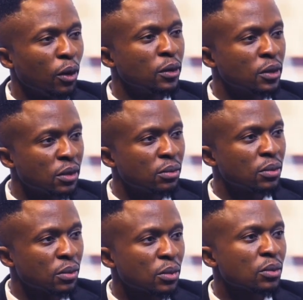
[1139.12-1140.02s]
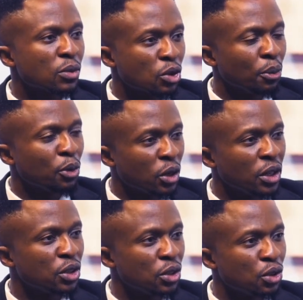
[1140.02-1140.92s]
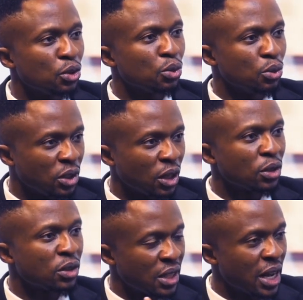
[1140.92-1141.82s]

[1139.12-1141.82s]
on some occasions you dealt